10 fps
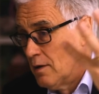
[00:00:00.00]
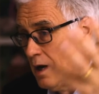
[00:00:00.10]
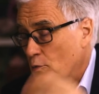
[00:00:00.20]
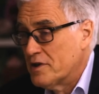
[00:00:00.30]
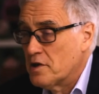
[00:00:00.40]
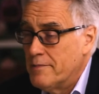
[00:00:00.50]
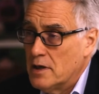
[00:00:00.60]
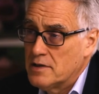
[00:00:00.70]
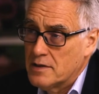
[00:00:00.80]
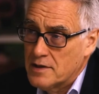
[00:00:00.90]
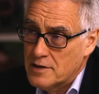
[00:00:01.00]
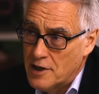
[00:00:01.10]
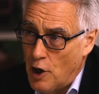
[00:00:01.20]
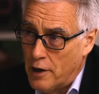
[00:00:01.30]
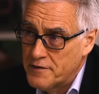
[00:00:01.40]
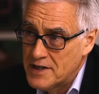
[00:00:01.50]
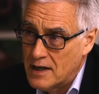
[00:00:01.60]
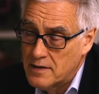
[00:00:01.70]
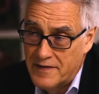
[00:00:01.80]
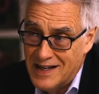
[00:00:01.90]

uh, which emerges as the offset of